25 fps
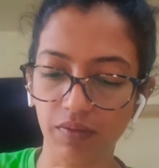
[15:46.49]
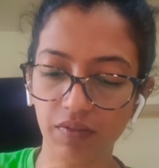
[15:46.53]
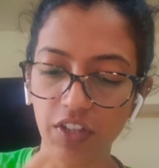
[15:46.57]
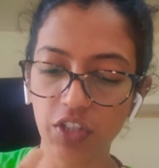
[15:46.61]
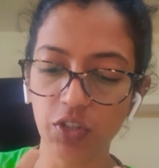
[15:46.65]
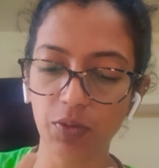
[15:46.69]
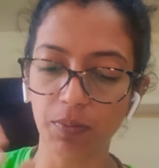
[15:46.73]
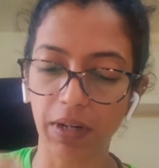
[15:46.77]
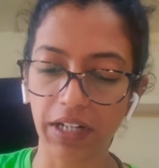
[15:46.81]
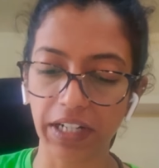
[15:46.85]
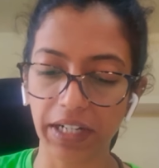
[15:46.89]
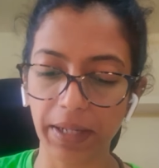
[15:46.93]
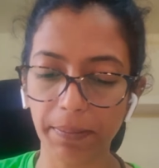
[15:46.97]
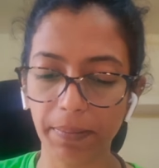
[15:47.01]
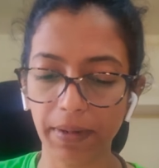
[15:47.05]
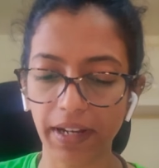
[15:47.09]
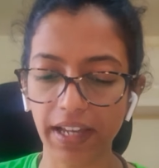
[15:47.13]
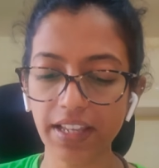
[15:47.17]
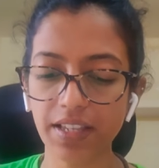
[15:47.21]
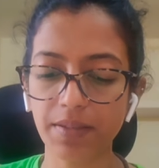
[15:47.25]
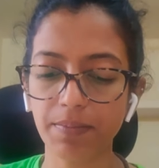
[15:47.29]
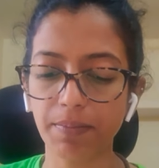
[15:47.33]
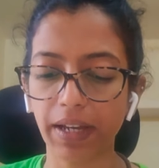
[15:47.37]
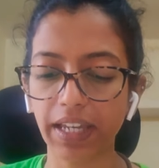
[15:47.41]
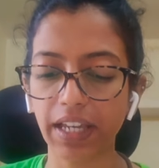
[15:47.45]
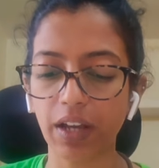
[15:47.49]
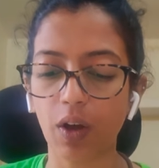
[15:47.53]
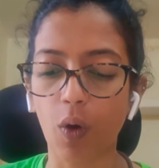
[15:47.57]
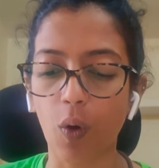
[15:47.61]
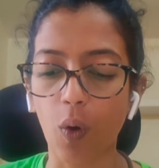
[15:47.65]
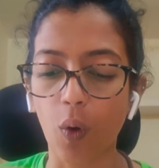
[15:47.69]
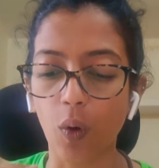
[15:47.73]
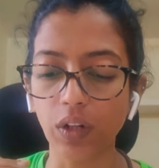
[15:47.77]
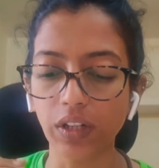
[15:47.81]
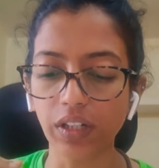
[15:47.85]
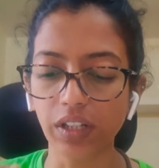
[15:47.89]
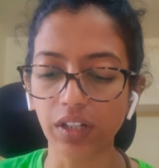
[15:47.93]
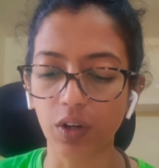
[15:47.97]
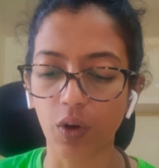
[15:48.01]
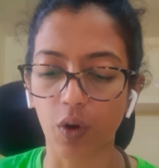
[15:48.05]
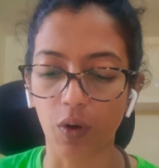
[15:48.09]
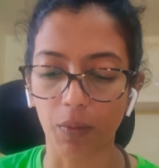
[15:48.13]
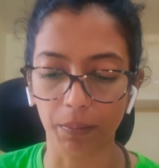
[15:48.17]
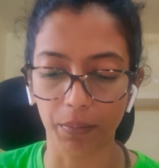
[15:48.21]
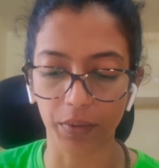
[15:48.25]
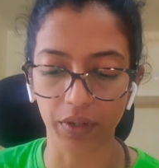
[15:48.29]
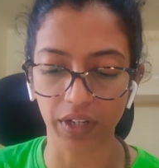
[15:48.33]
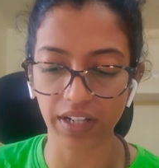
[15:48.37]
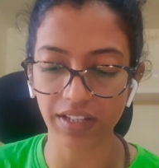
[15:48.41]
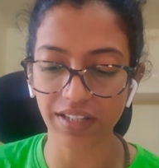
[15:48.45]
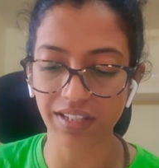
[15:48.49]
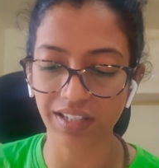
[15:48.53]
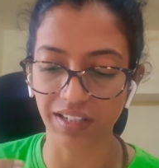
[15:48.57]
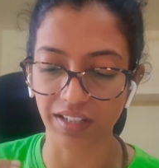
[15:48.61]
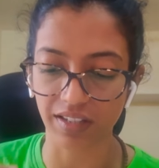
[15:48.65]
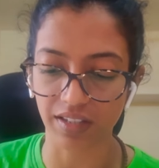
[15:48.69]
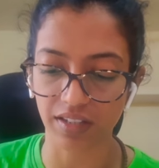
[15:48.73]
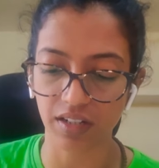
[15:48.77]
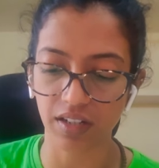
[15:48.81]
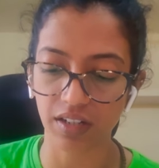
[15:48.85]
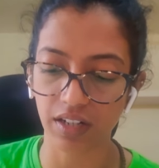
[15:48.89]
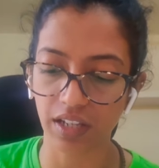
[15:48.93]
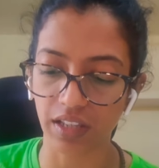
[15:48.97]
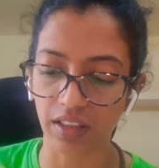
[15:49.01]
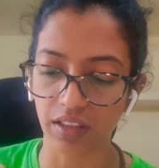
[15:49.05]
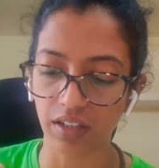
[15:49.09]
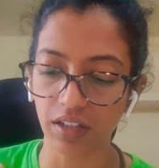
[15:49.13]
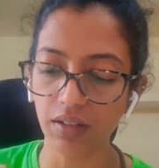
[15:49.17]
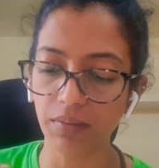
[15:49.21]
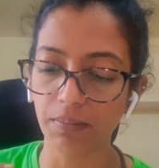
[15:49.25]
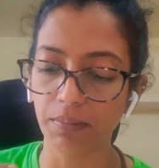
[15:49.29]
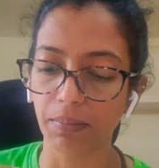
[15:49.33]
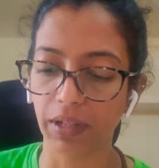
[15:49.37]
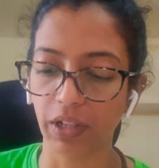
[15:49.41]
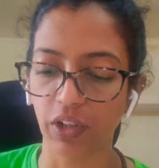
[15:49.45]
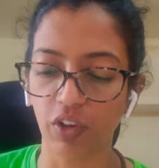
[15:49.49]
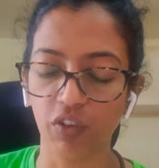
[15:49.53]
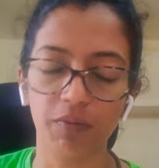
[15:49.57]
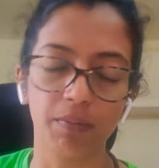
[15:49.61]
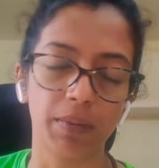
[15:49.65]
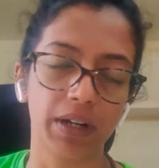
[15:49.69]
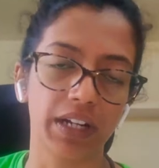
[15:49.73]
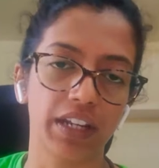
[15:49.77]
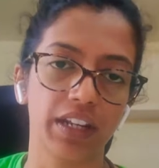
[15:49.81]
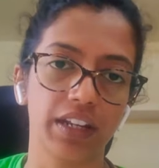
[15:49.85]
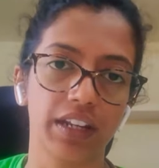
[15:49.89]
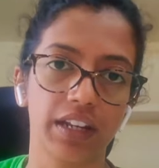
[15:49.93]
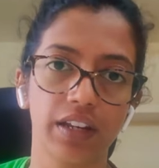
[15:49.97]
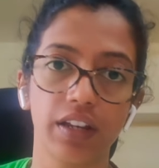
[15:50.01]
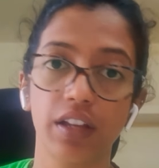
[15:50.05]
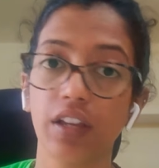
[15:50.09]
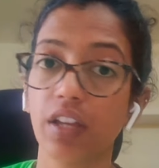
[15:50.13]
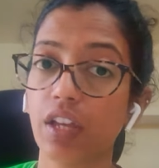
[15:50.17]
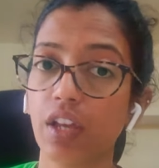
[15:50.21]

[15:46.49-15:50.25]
which multiplies by all the components listed in the bill of material.